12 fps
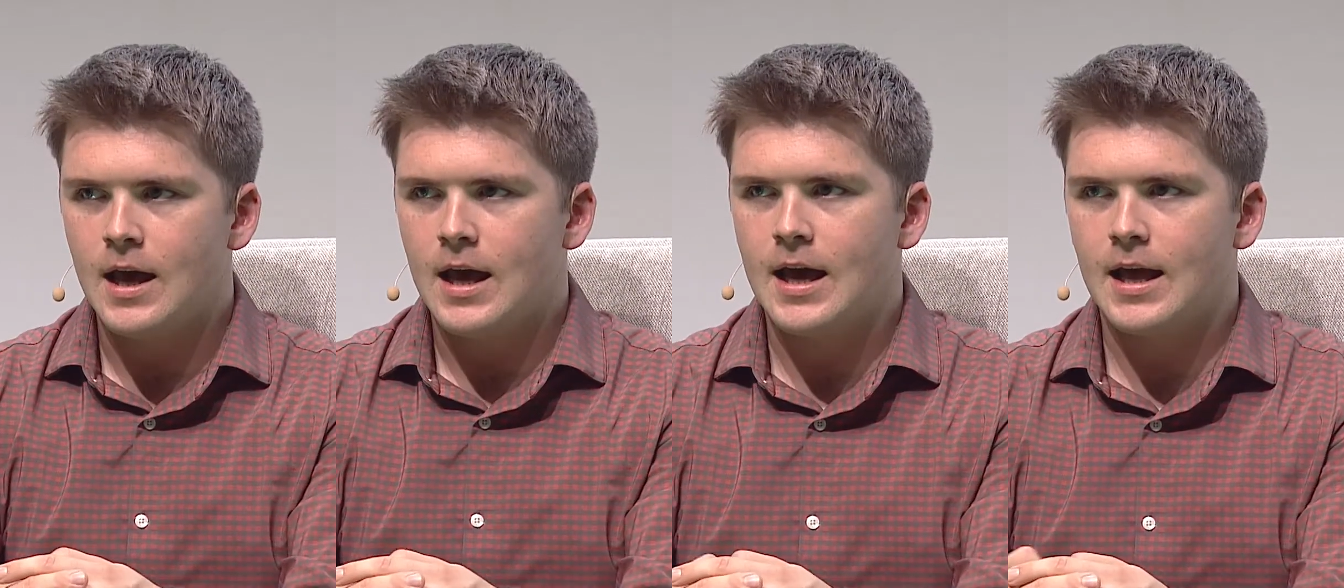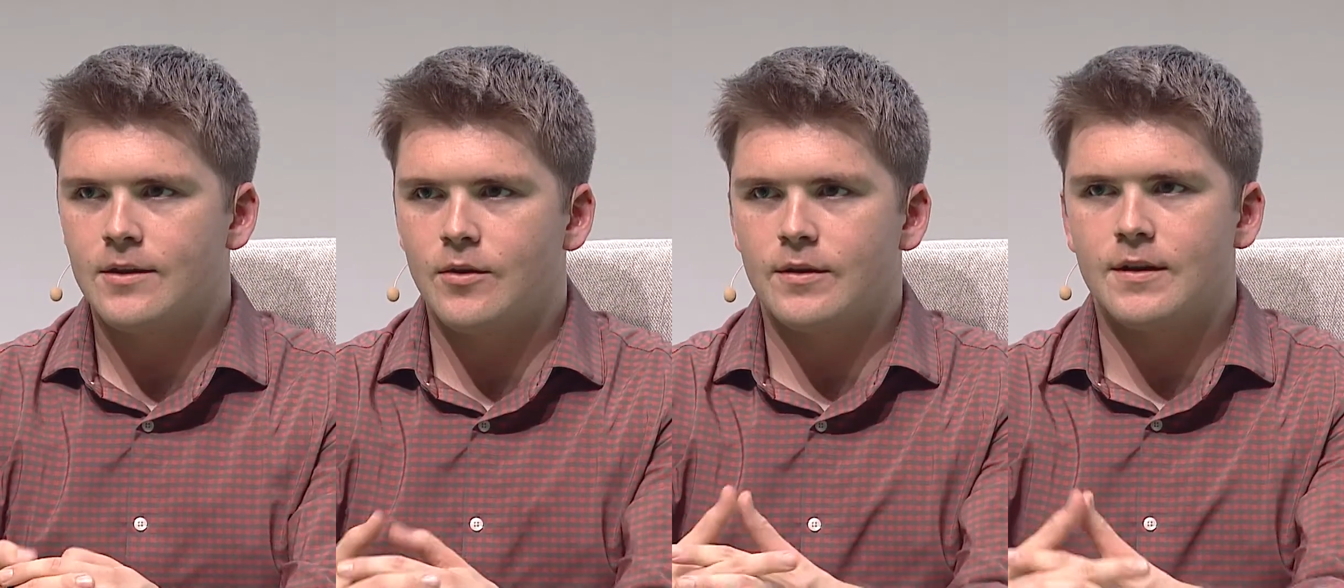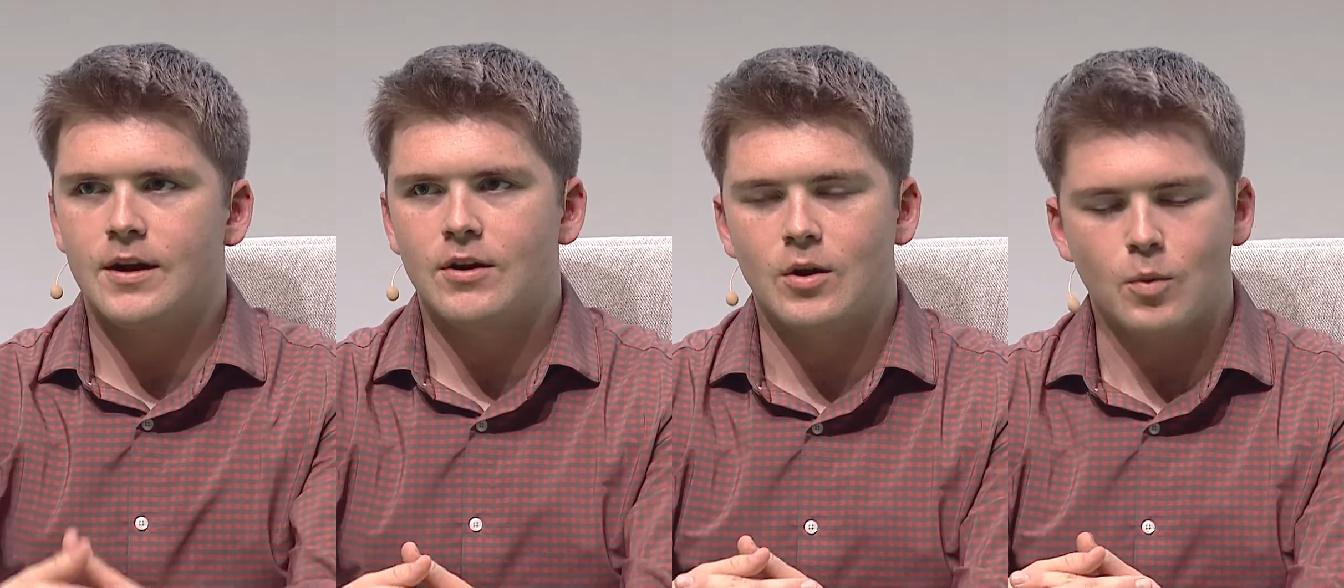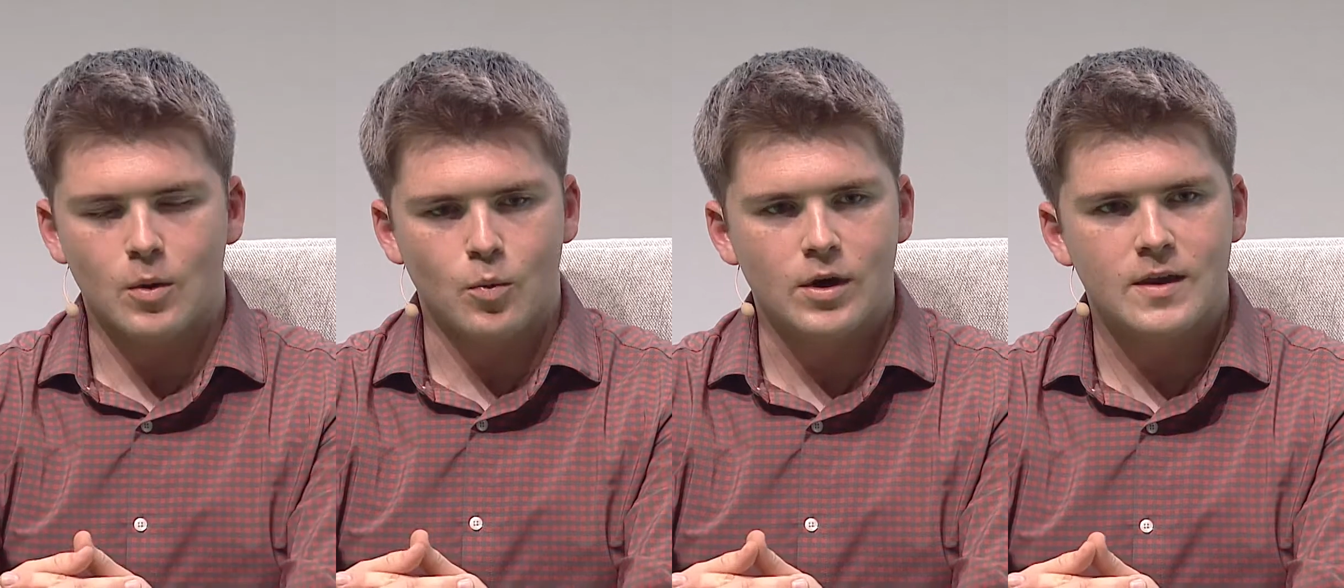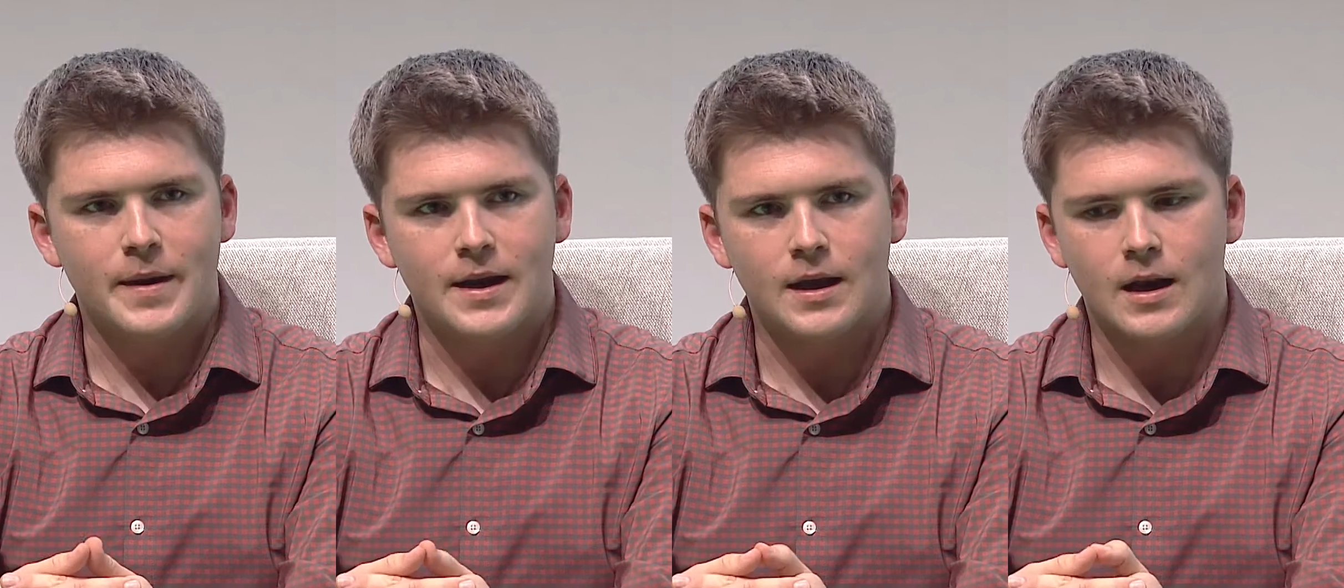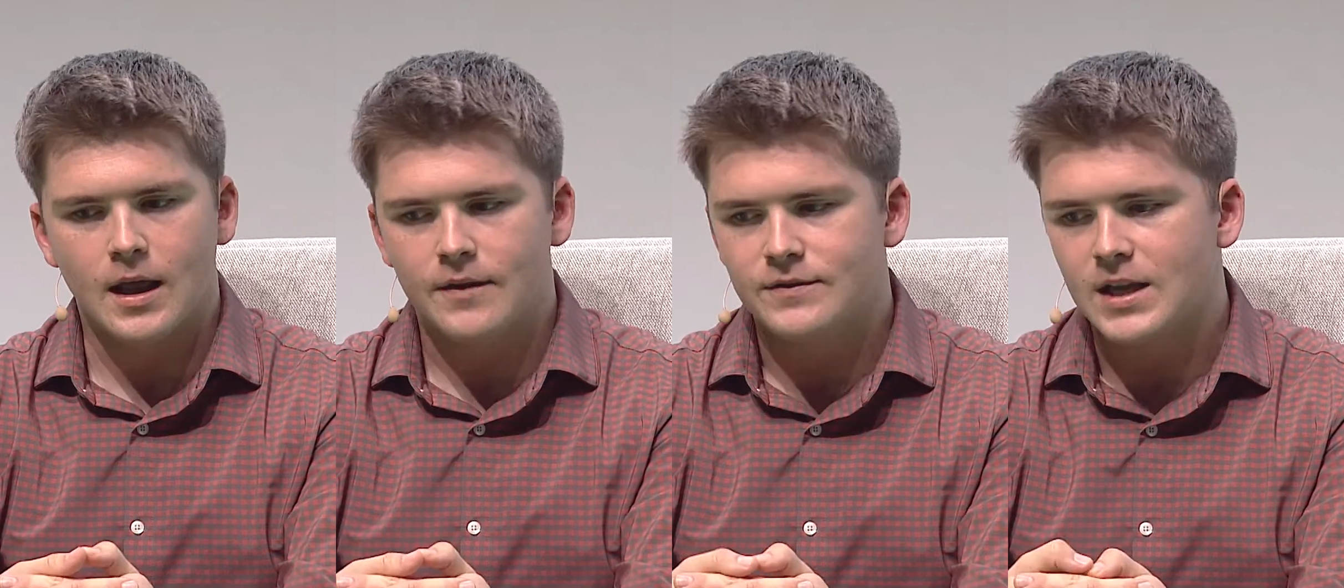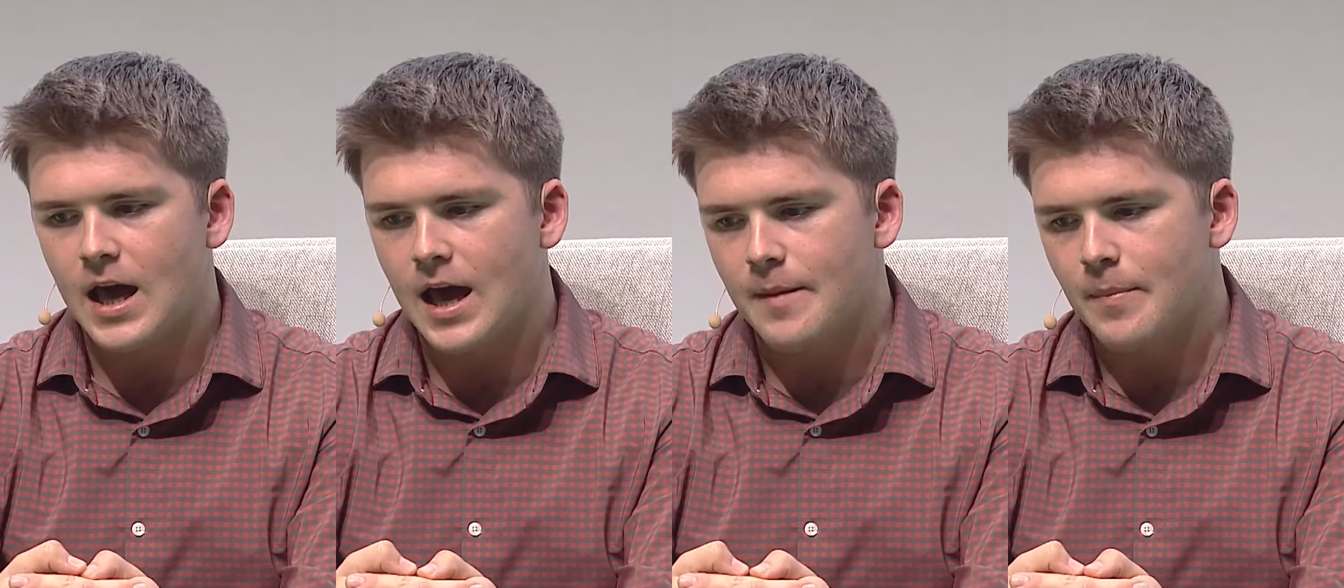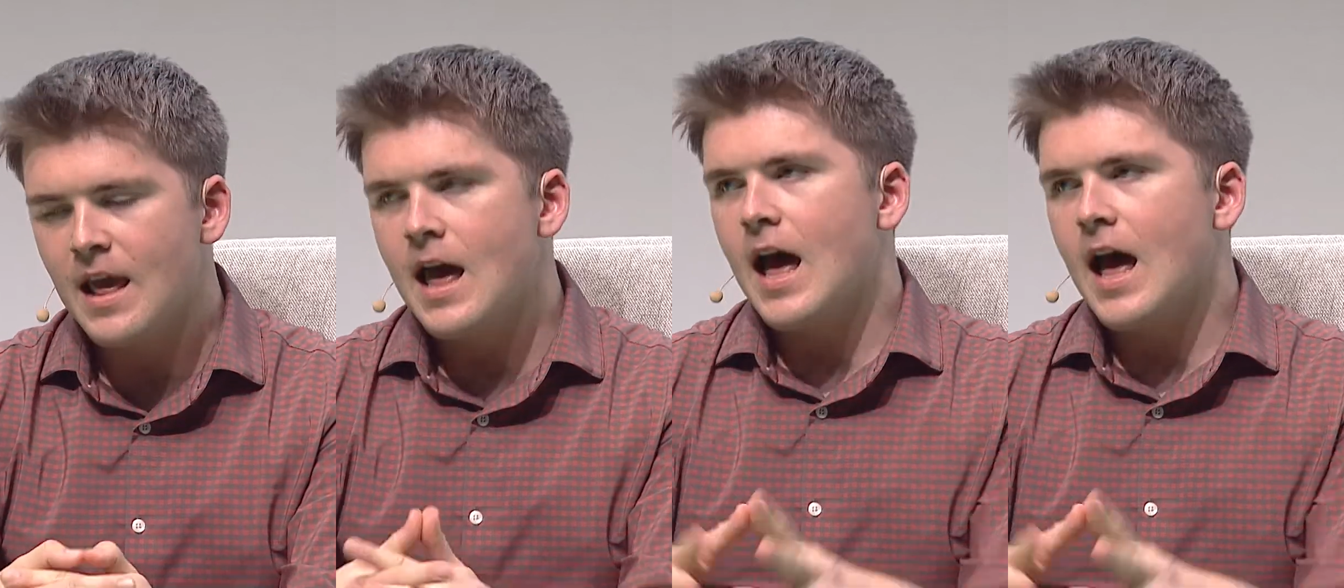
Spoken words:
And so it's an area where we're spending a lot of time.